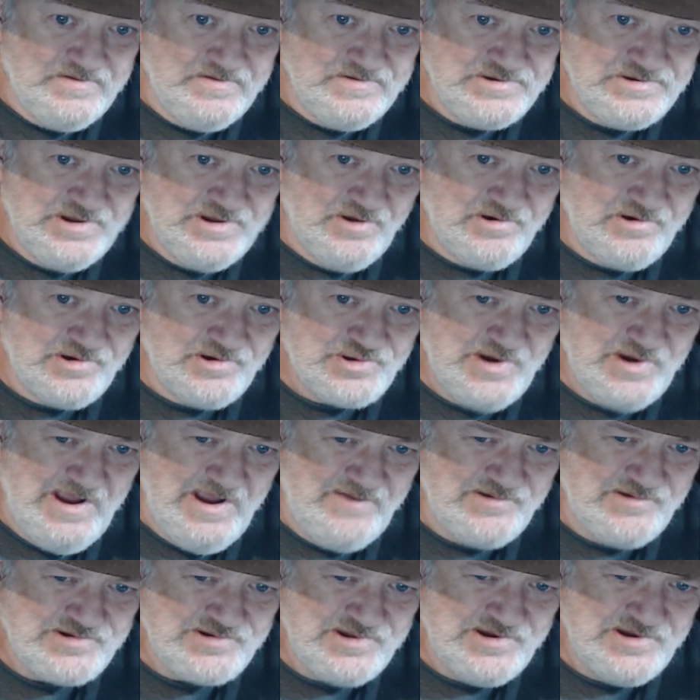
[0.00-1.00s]
Joker
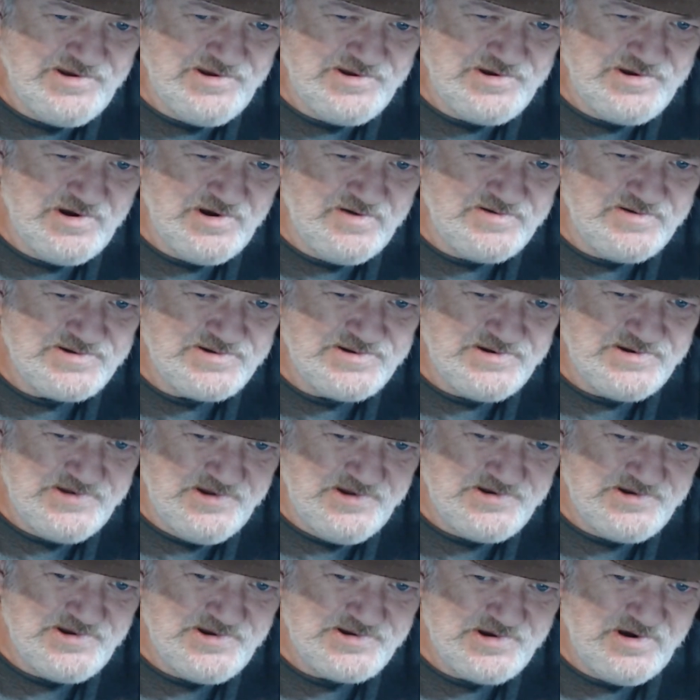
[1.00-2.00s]
Travel said you
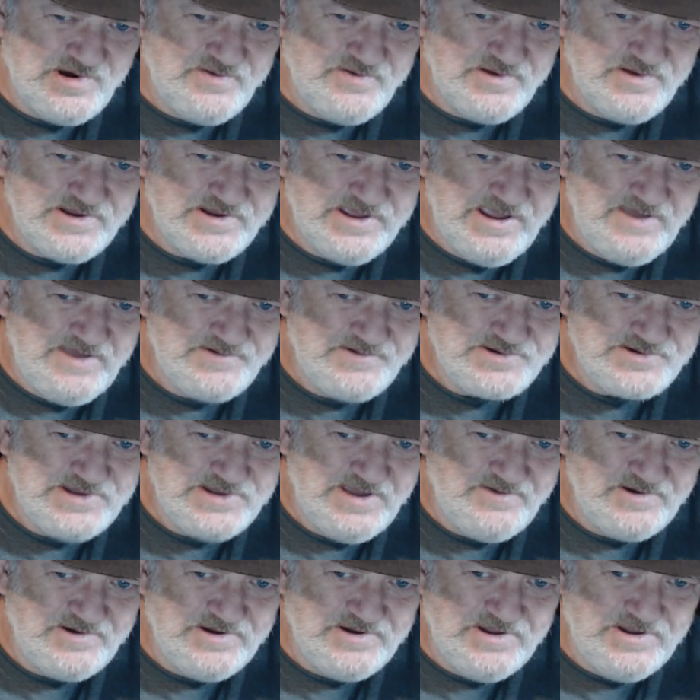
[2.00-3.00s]
deserve it,
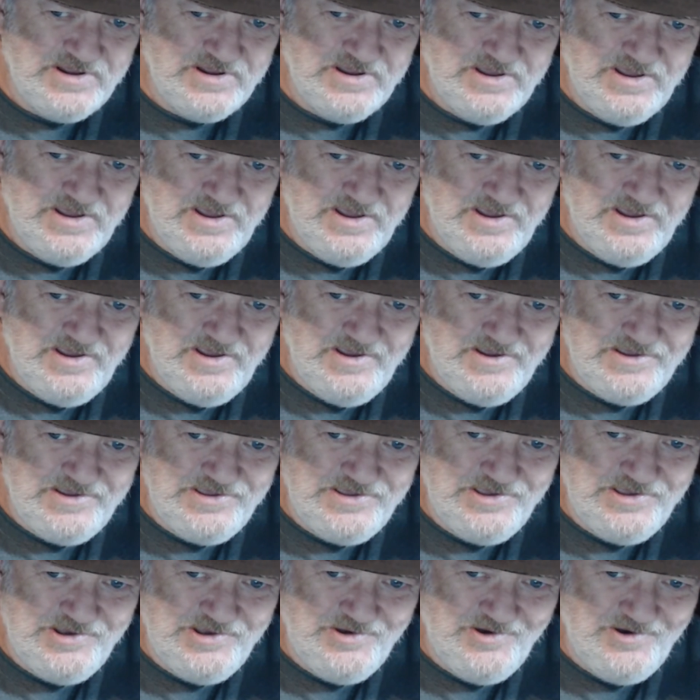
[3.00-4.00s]
CAB7.
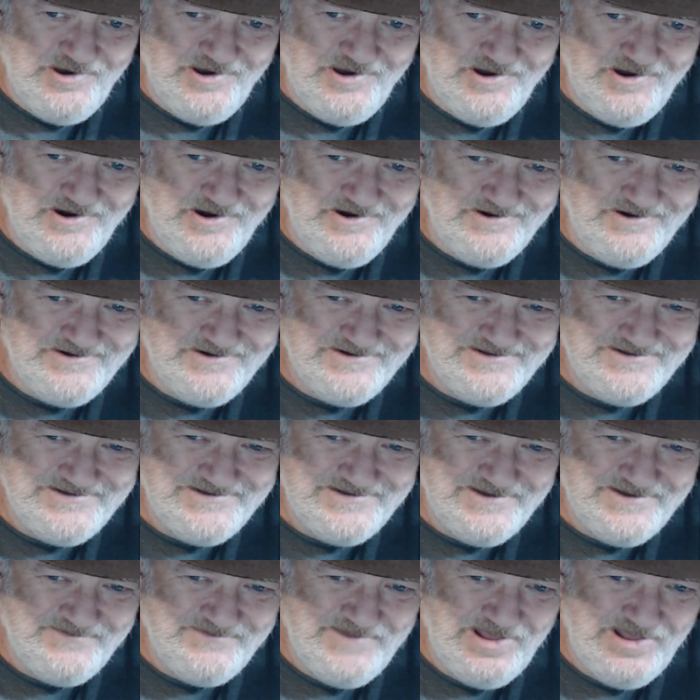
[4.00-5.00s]
You are
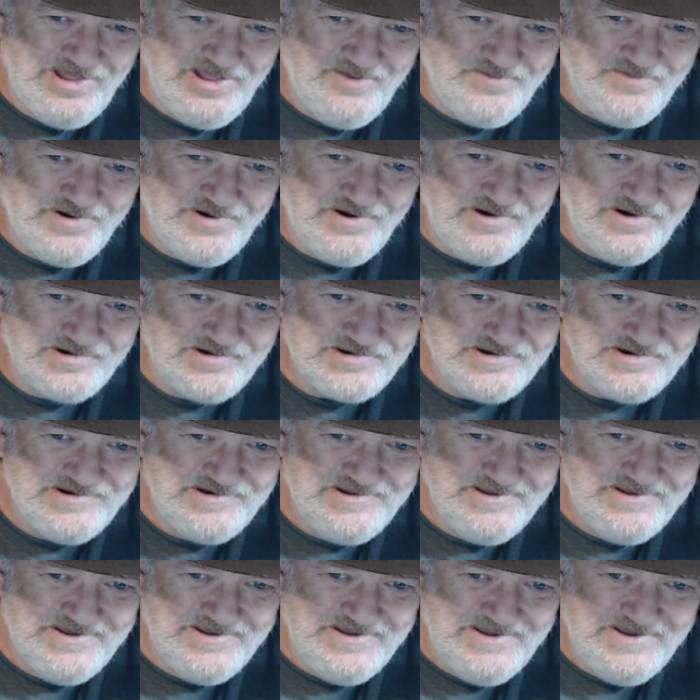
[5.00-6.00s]
a mellow
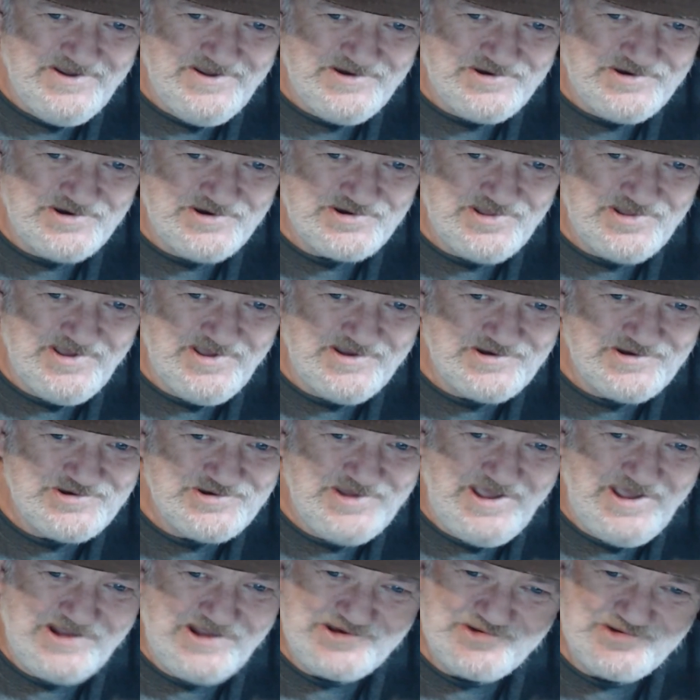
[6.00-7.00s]
person, just like
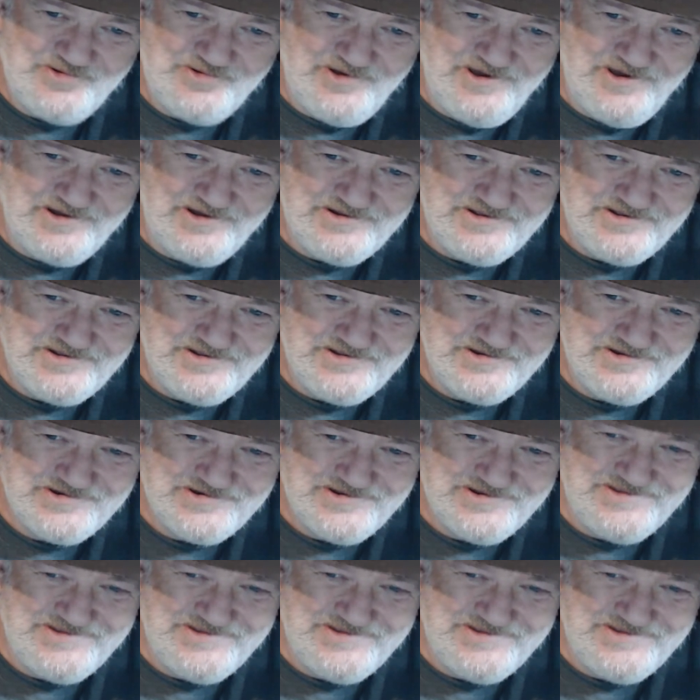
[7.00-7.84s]
Jack Squad is.